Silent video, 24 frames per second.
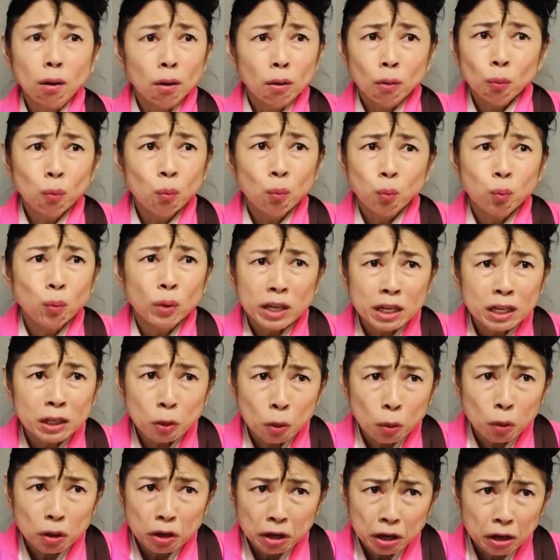We
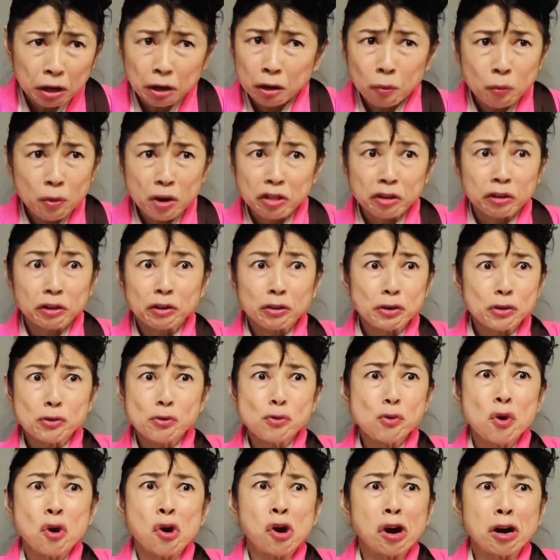don't care whether
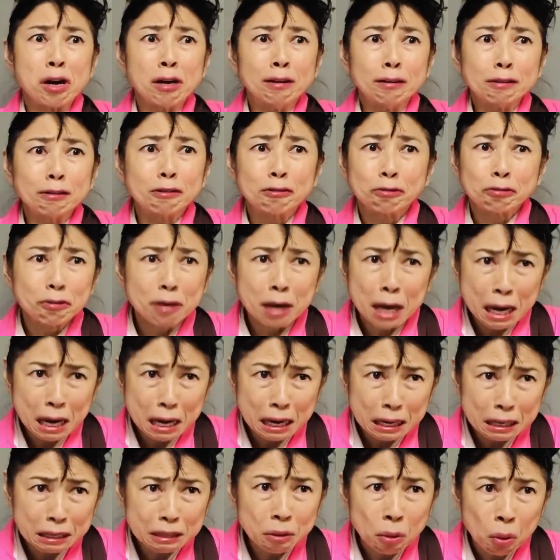you are a
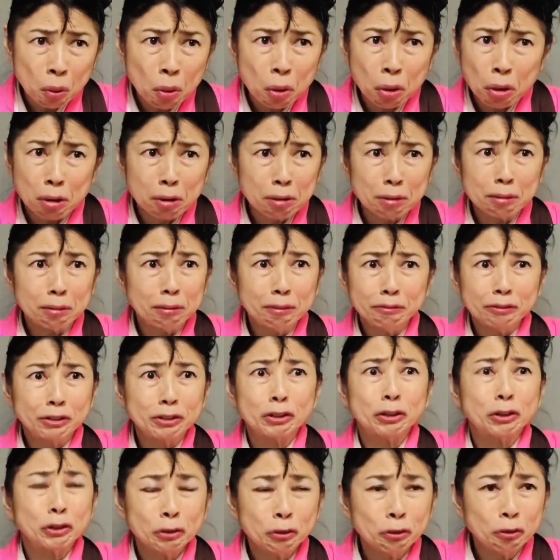crane or
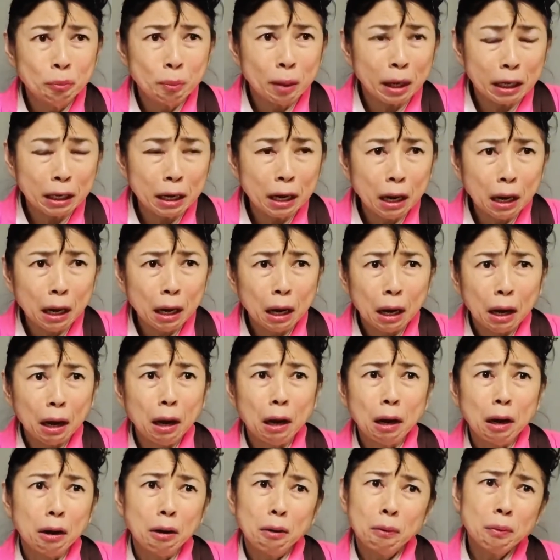human.
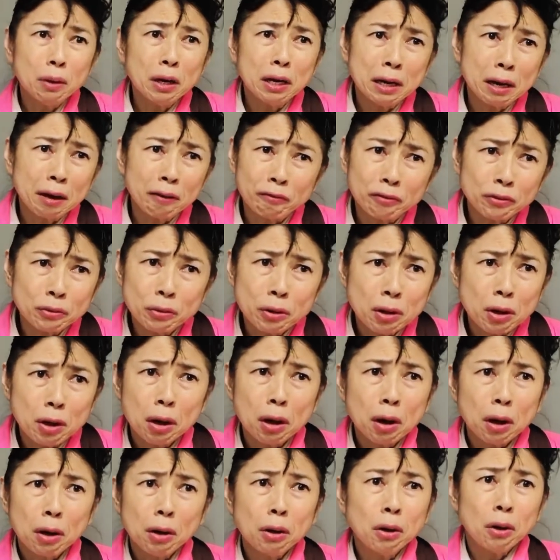We love you.
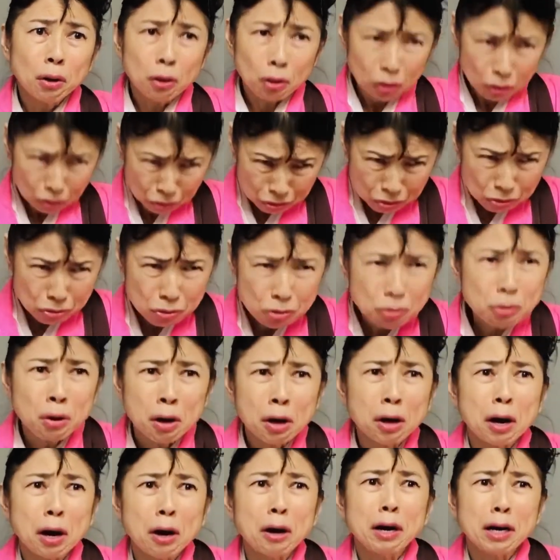You
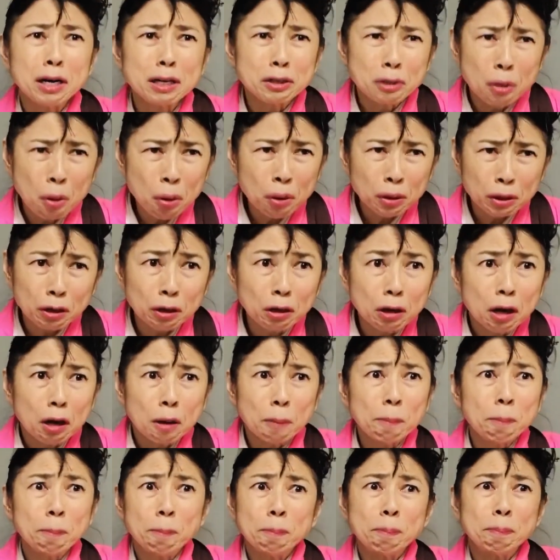are our daughter.
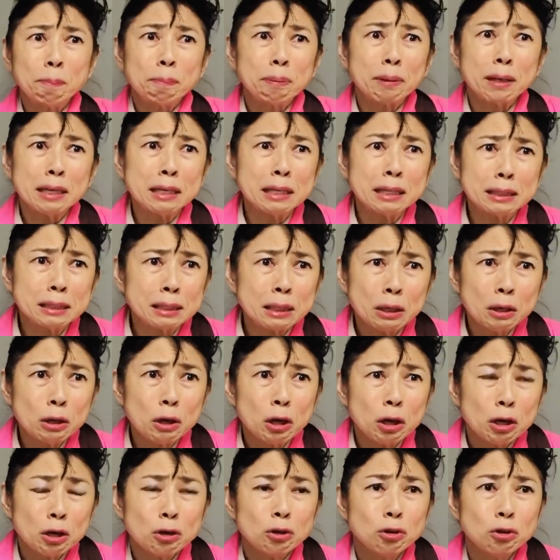Please
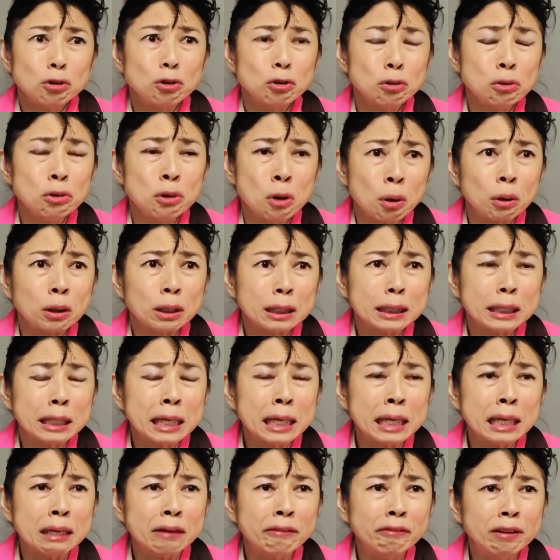do not
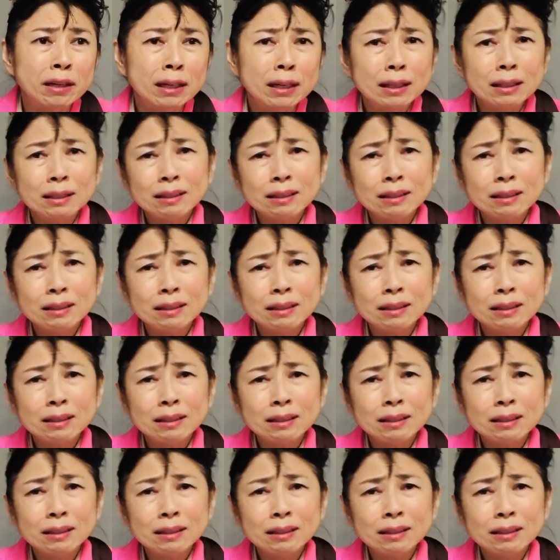leave."